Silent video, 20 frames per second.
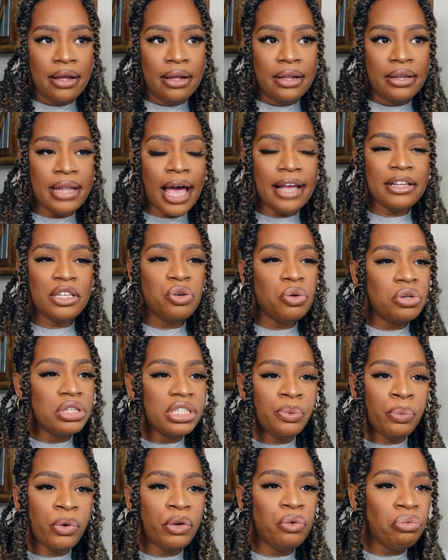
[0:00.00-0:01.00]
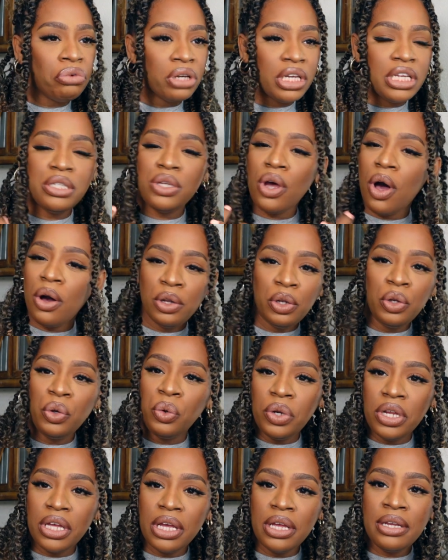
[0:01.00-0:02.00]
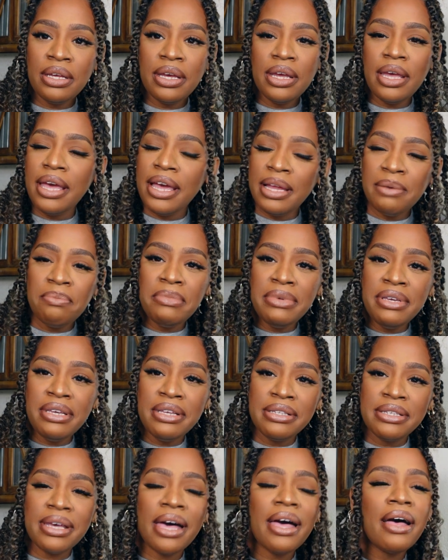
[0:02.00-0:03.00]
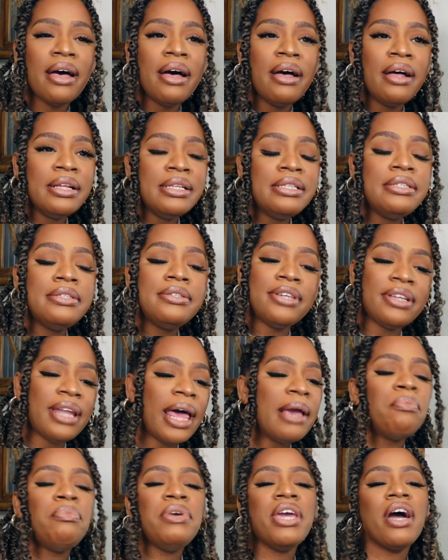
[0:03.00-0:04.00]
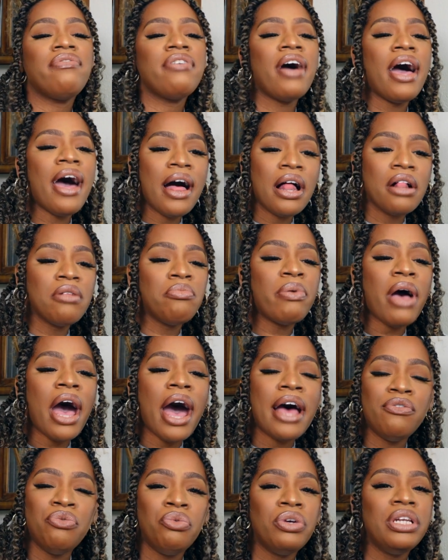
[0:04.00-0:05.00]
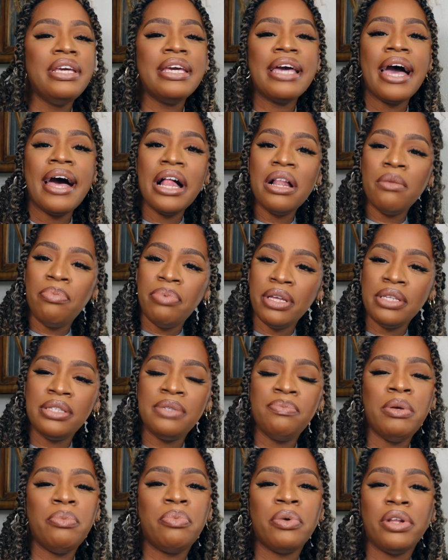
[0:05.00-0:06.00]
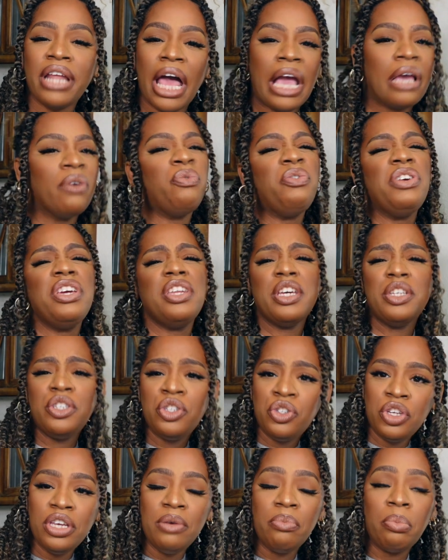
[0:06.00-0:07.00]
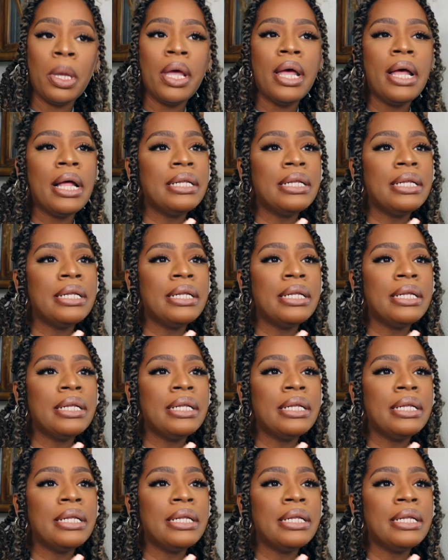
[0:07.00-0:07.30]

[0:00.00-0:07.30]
the Holy Spirit really downloaded in me to like be of help and really help his people, like feed his sheep.